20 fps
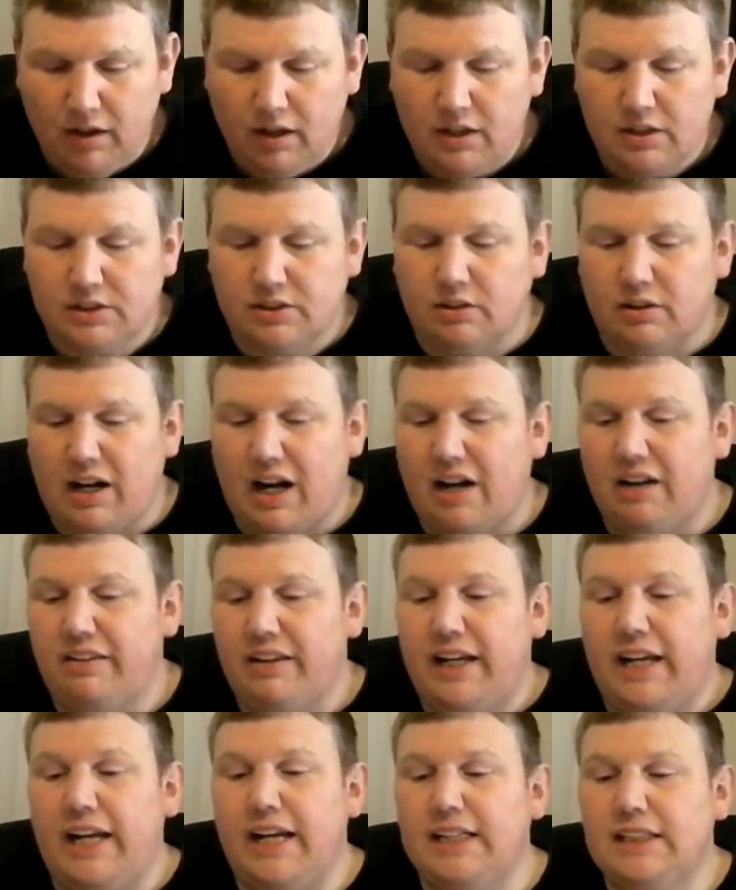So out of the
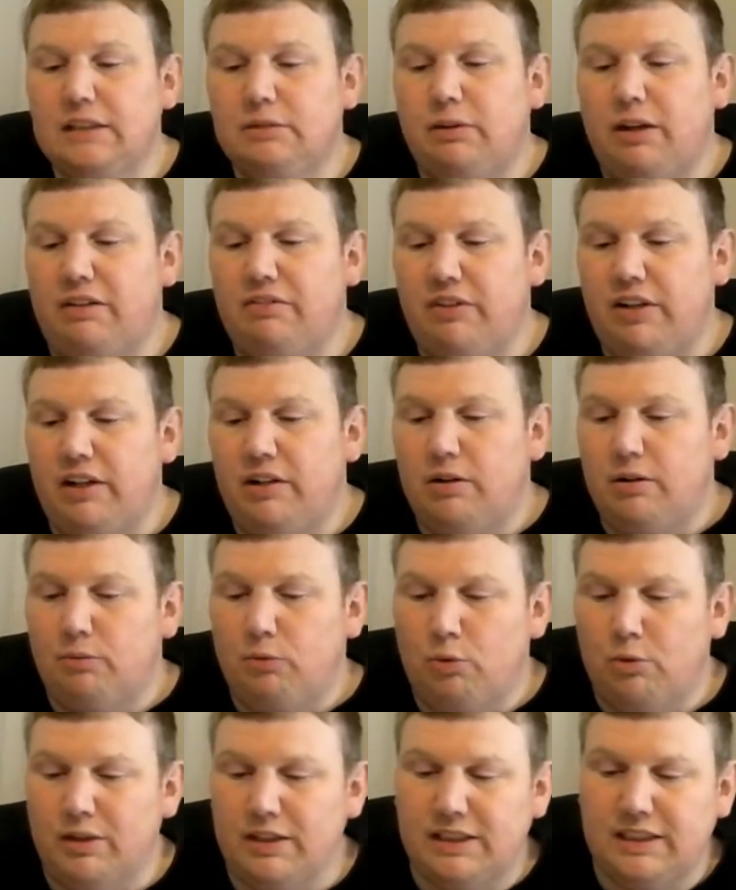East, we have the
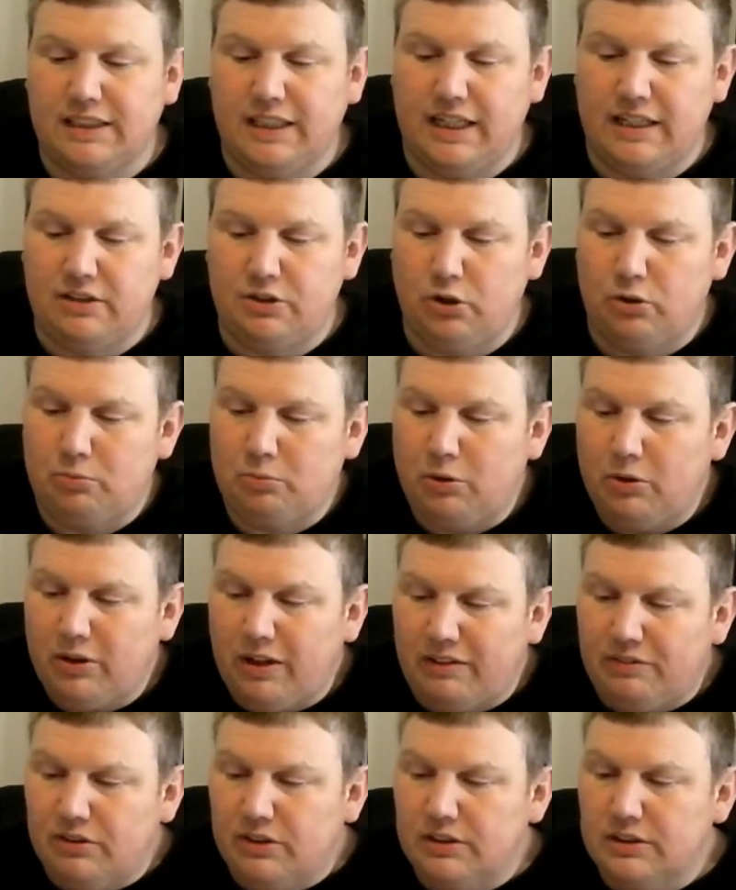number one seed Duke Blue
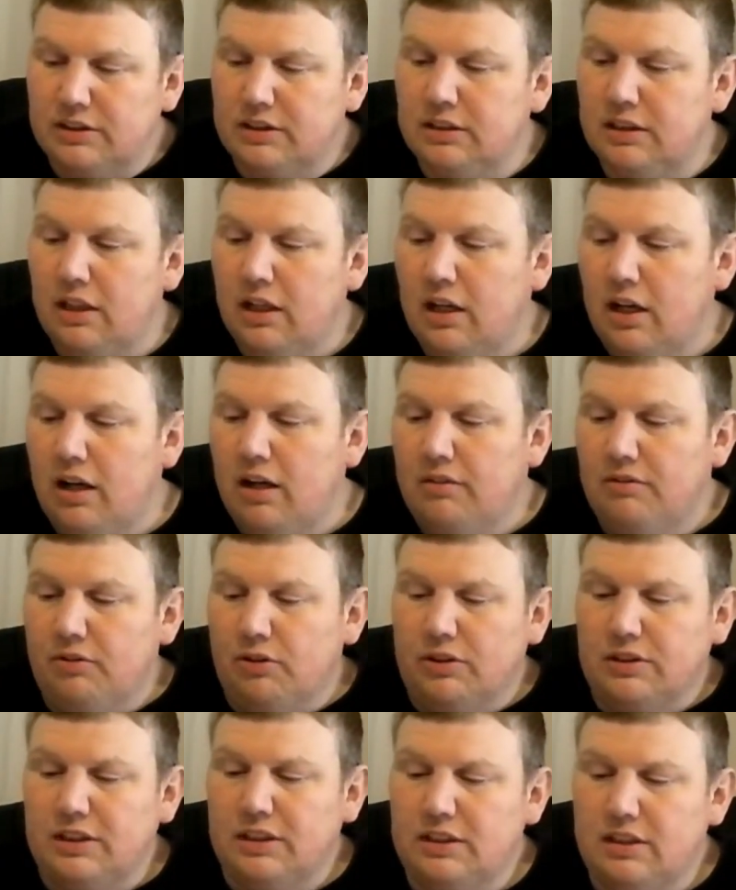Devils
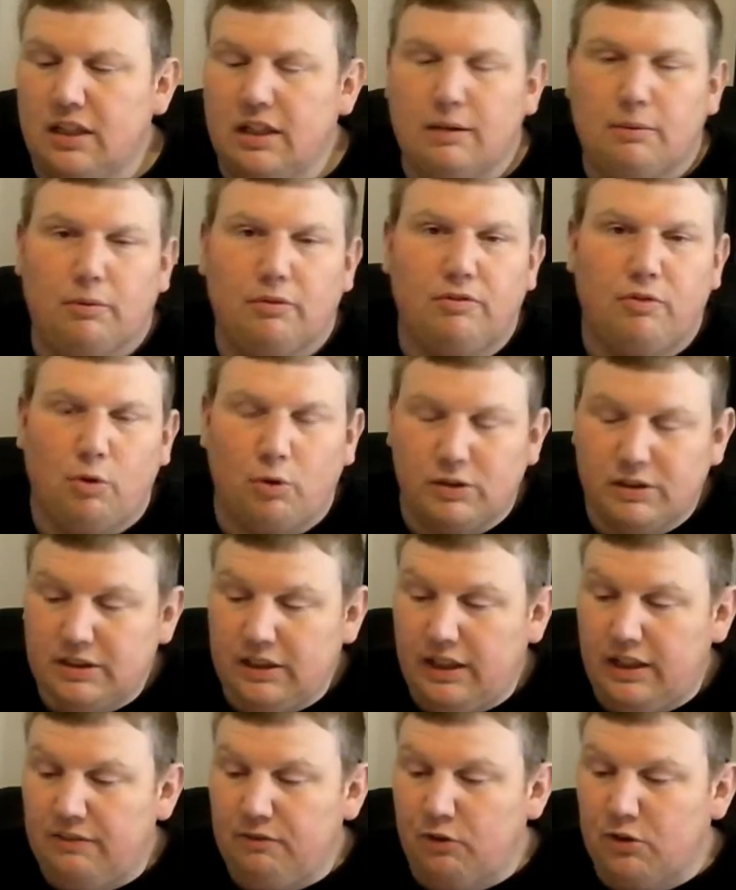versus the number four
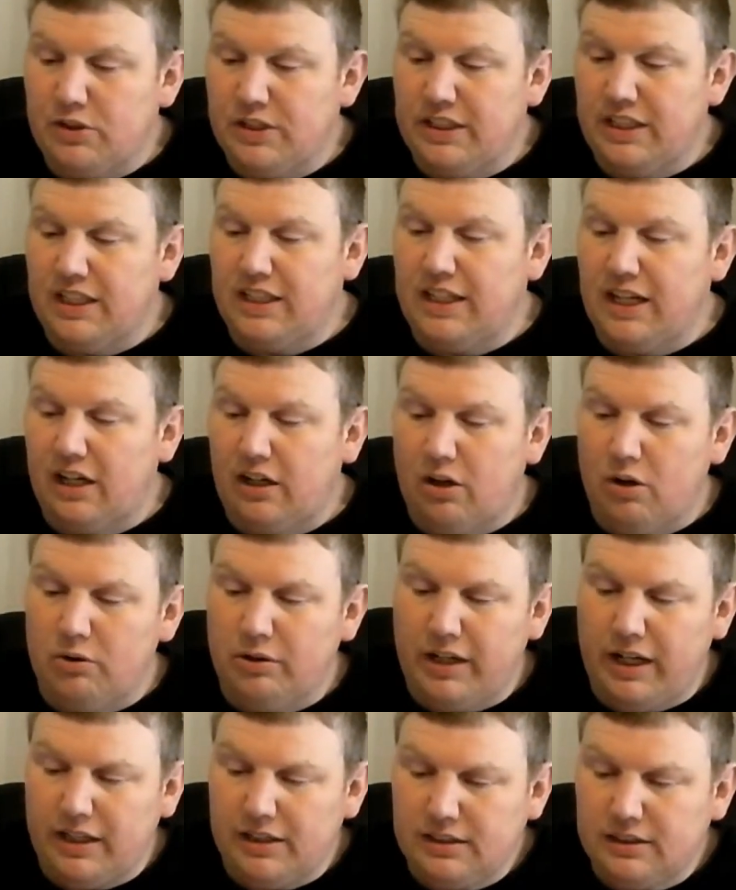seed Virginia Tech
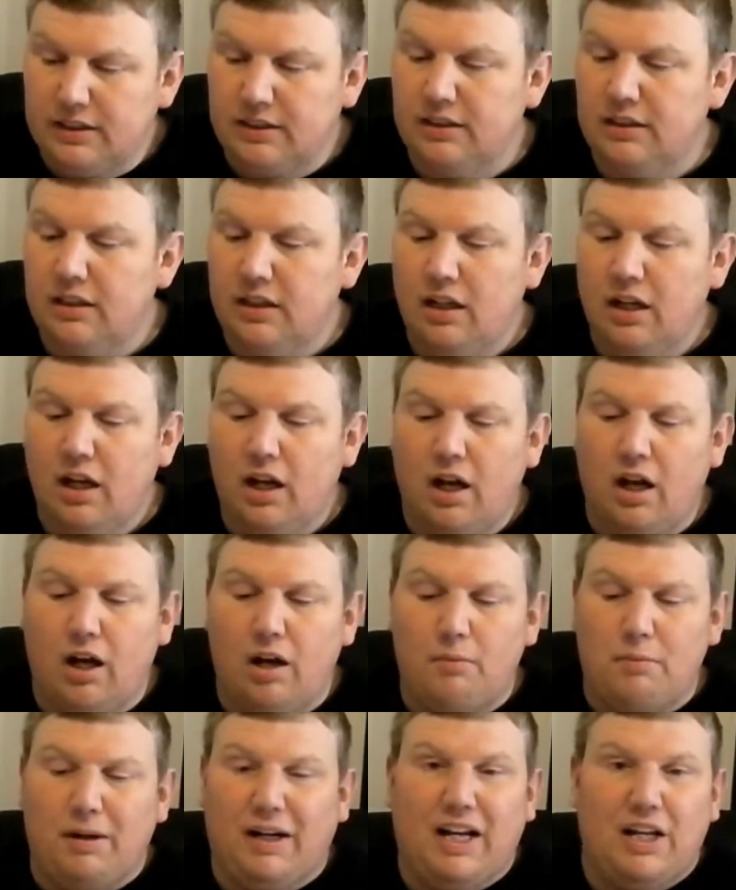Hokies.
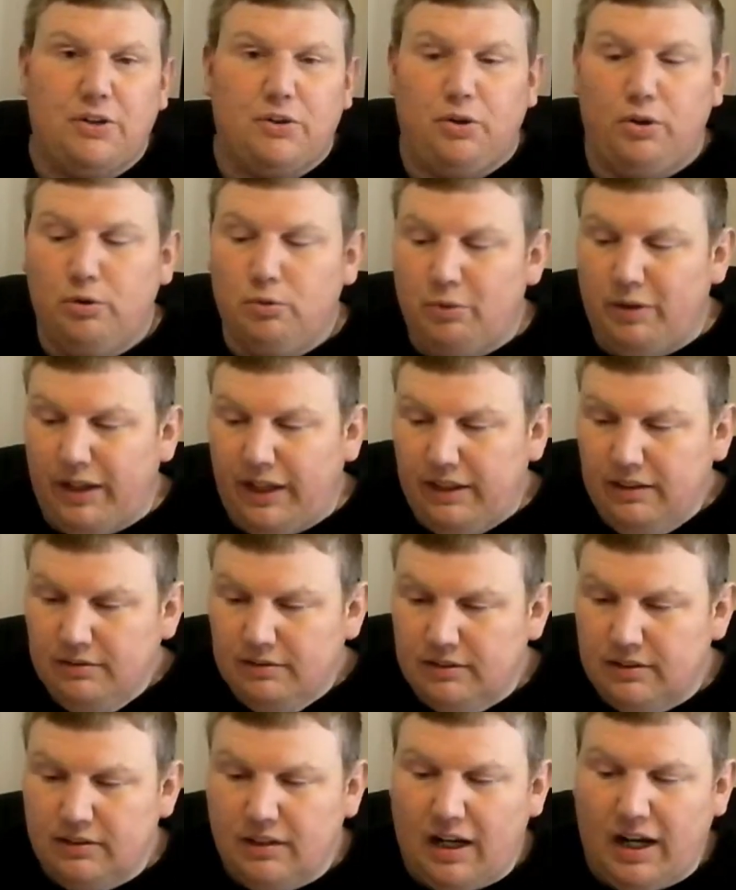I got Duke winning.
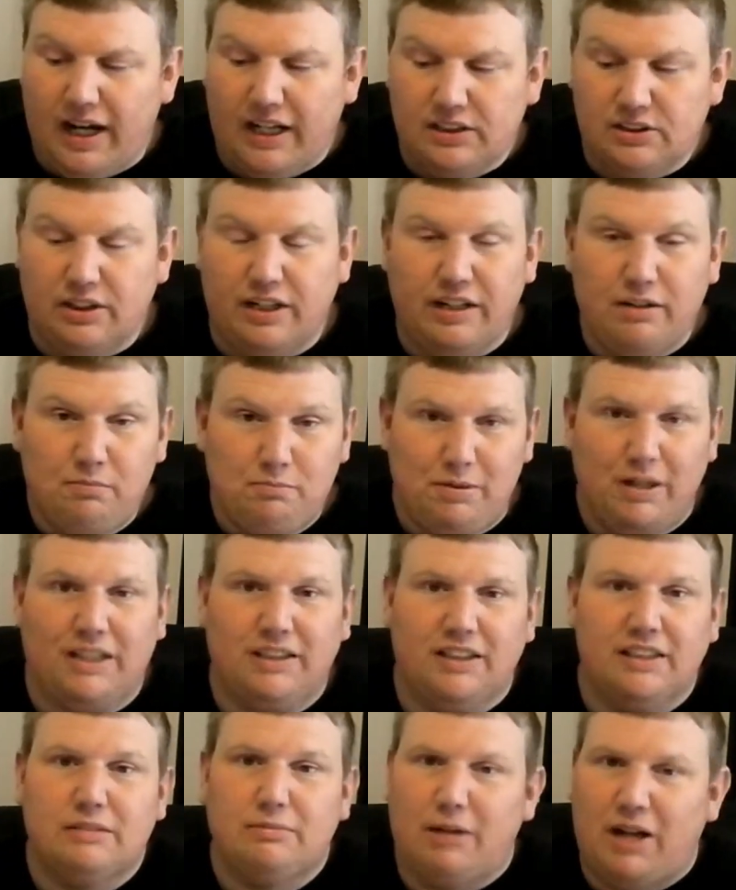I actually picked
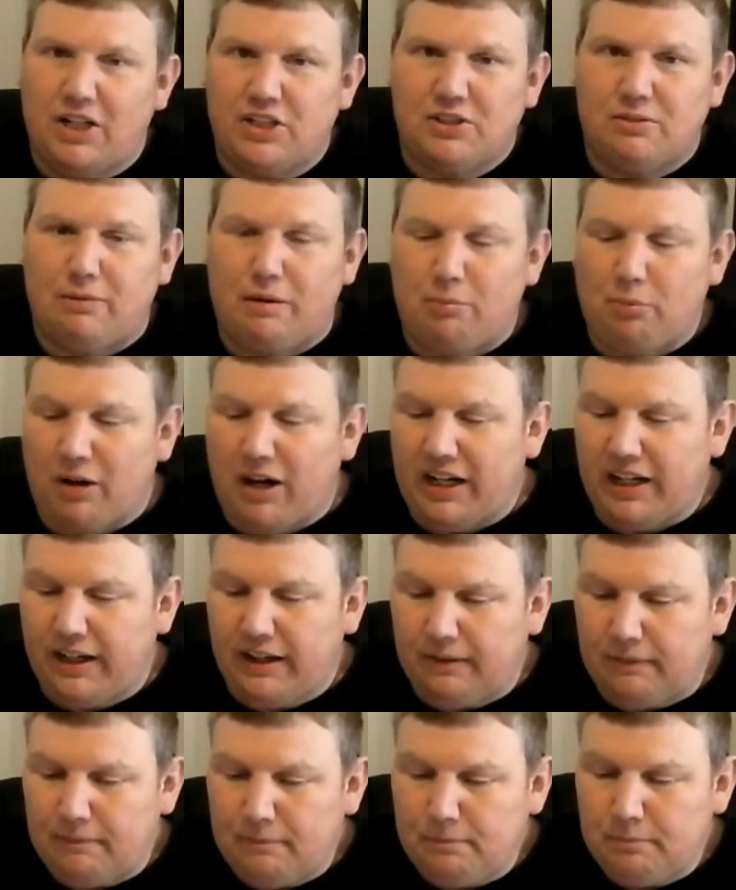this match in my
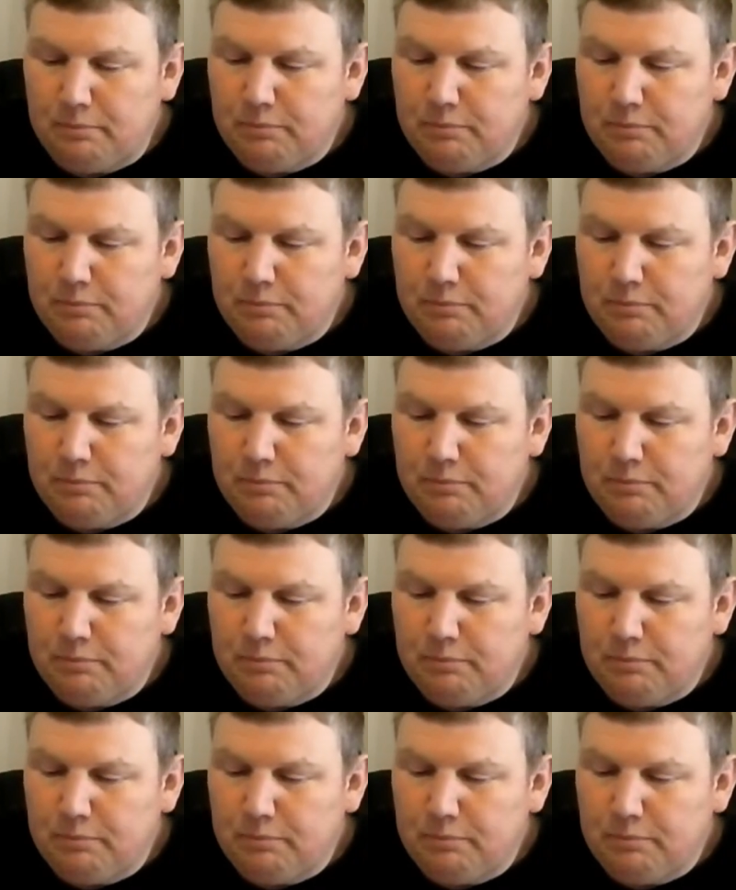bracket.